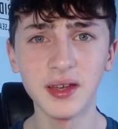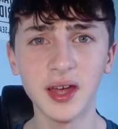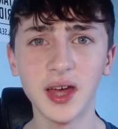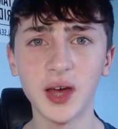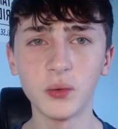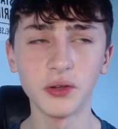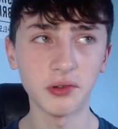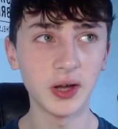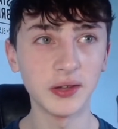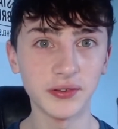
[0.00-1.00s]
on the right
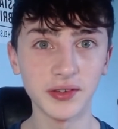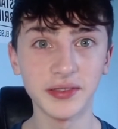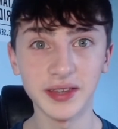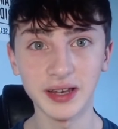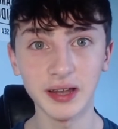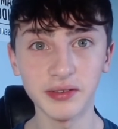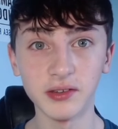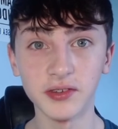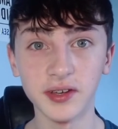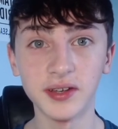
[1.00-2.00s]
hand side than left hand
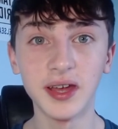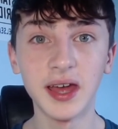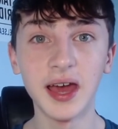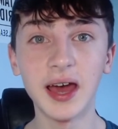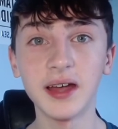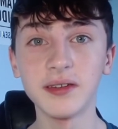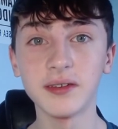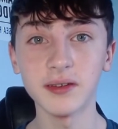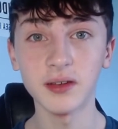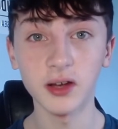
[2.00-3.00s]
side. And
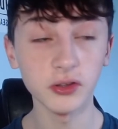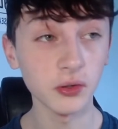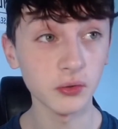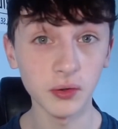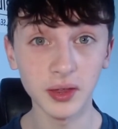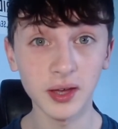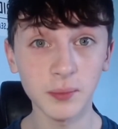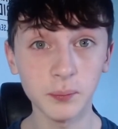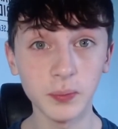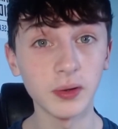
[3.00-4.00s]
I don't know yet,
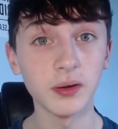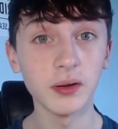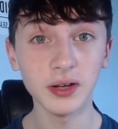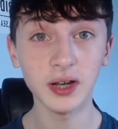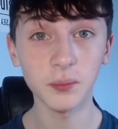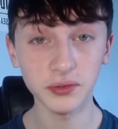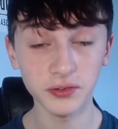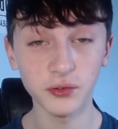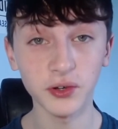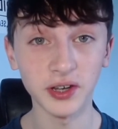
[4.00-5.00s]
but Callum
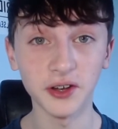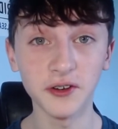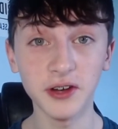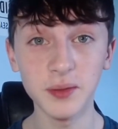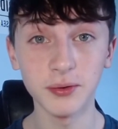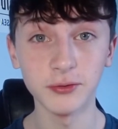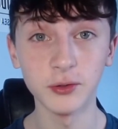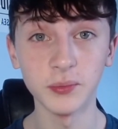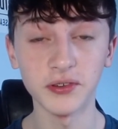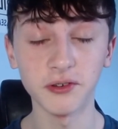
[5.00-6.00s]
Hudson-Odoi had a great
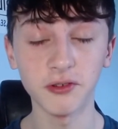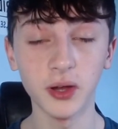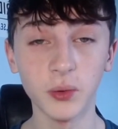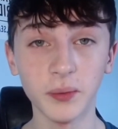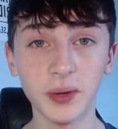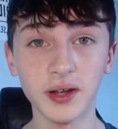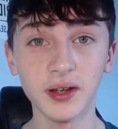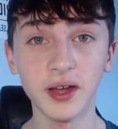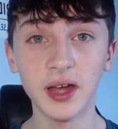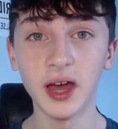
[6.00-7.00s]
performance at right wing back,
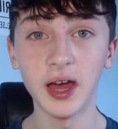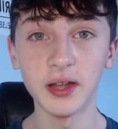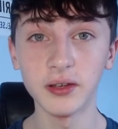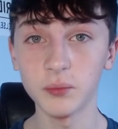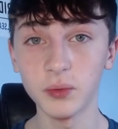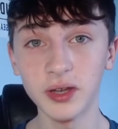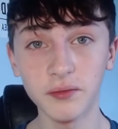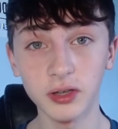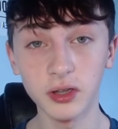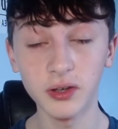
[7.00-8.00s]
and you never
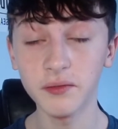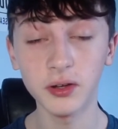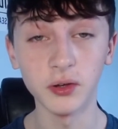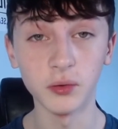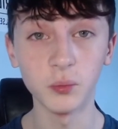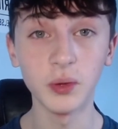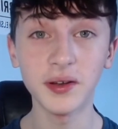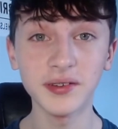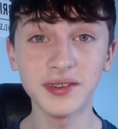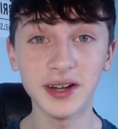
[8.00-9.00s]
know, we might
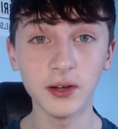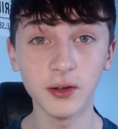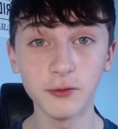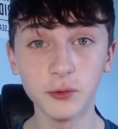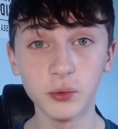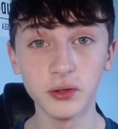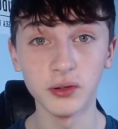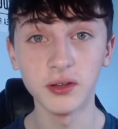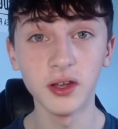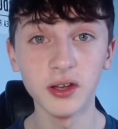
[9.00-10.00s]
see that going forward.
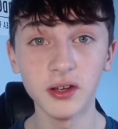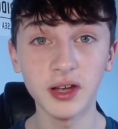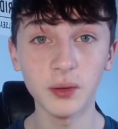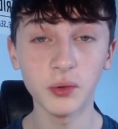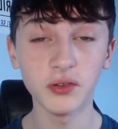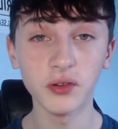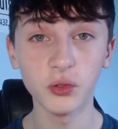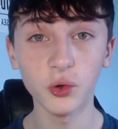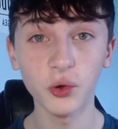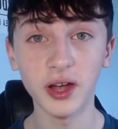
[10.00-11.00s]
Callum
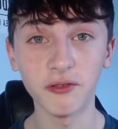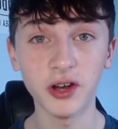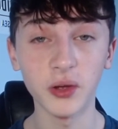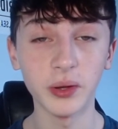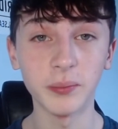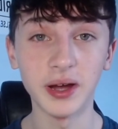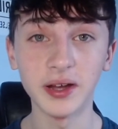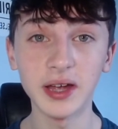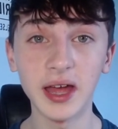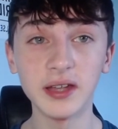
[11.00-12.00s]
Hudson-Odoi at right wing back
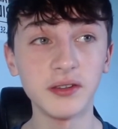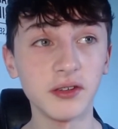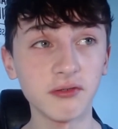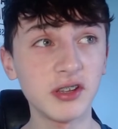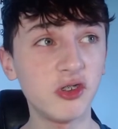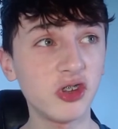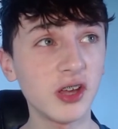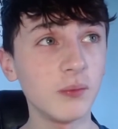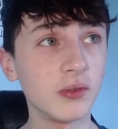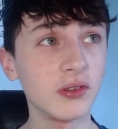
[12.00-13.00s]
and Reece
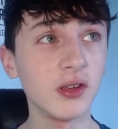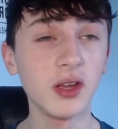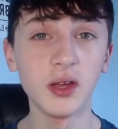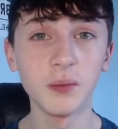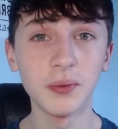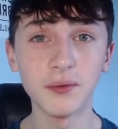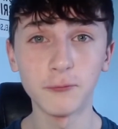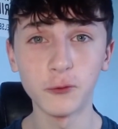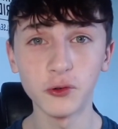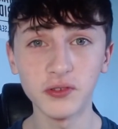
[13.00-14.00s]
James being
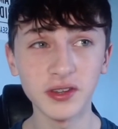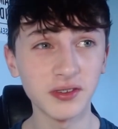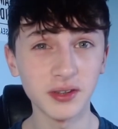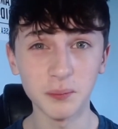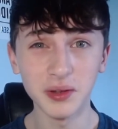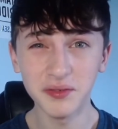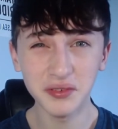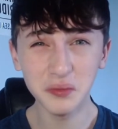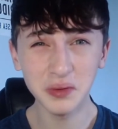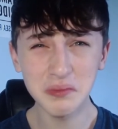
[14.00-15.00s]
forced into the
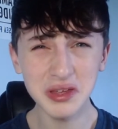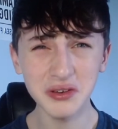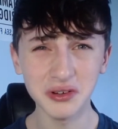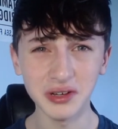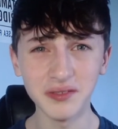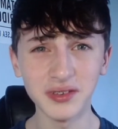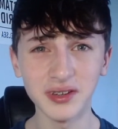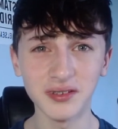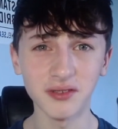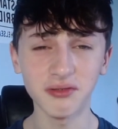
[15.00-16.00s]
midfield maybe, or even
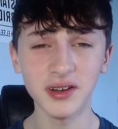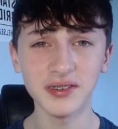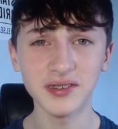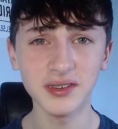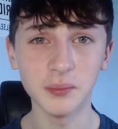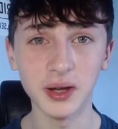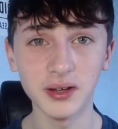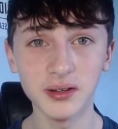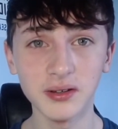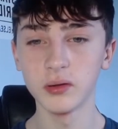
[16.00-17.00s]
a right centre
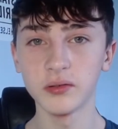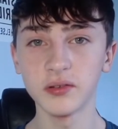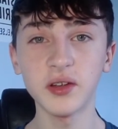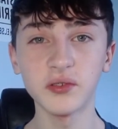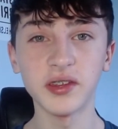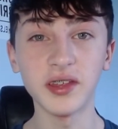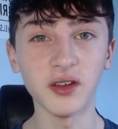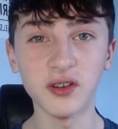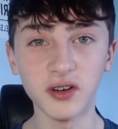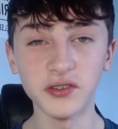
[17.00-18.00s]
back. So now onto yellow
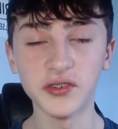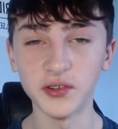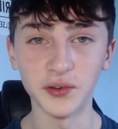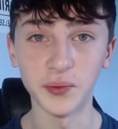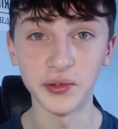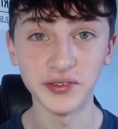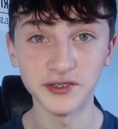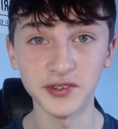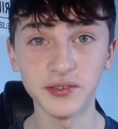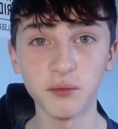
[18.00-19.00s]
cards, not the most
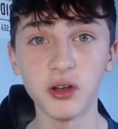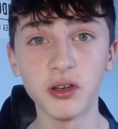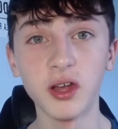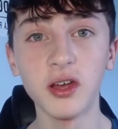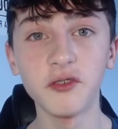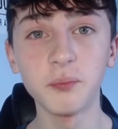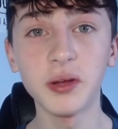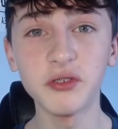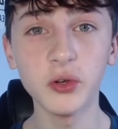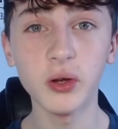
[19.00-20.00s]
interesting one. Ben
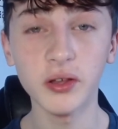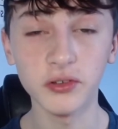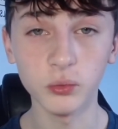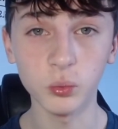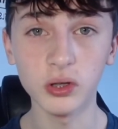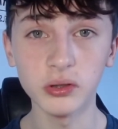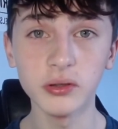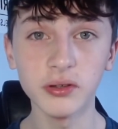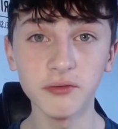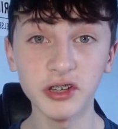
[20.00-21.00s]
Chilwell has had 1,
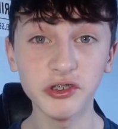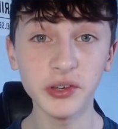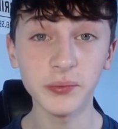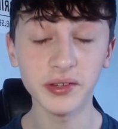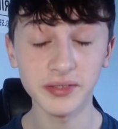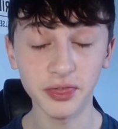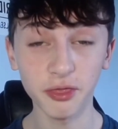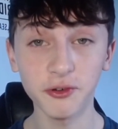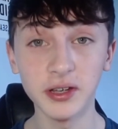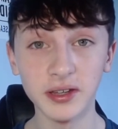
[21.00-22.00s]
Reece James has had
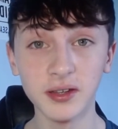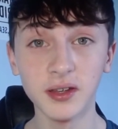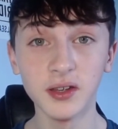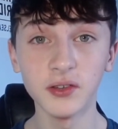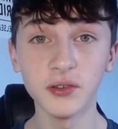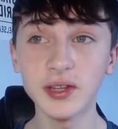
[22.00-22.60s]
3. So that